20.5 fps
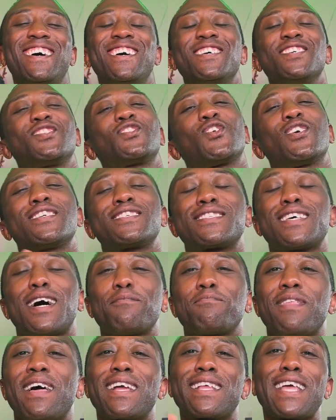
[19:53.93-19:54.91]
So I
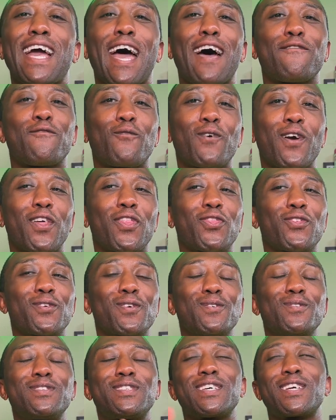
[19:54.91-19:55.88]
stopped like halfway
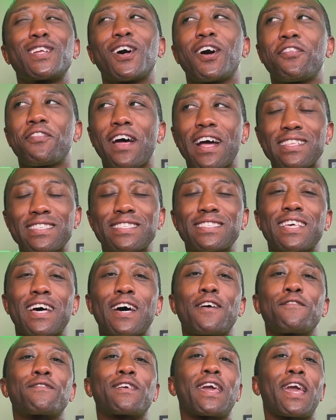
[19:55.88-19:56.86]
through, did all that
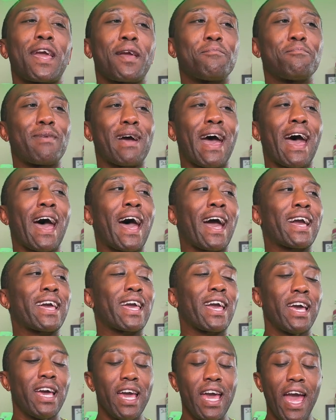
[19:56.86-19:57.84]
stuff, came
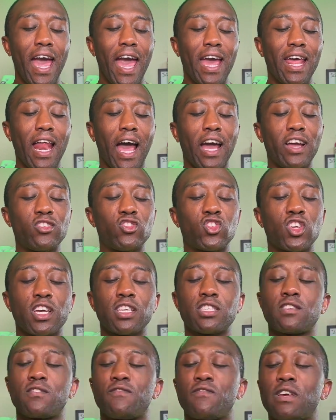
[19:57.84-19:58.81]
back, and I
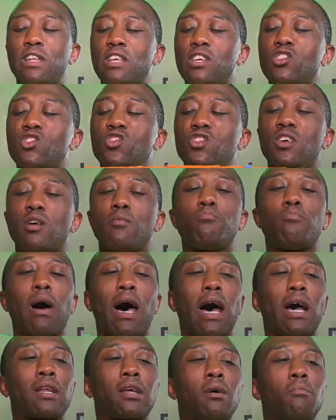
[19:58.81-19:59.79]
just finished the
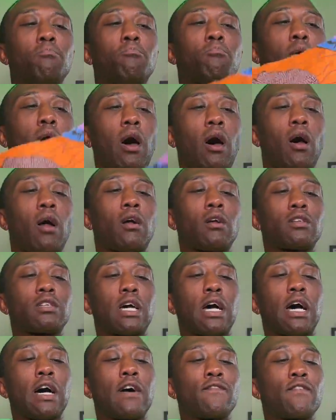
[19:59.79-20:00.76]
bottom part
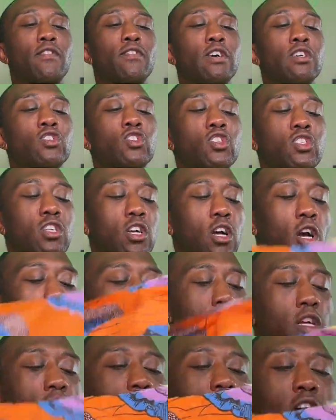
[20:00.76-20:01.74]
of the
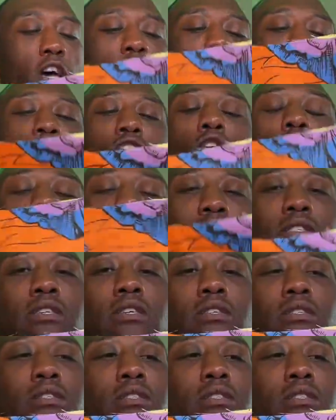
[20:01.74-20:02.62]
skirt. So this is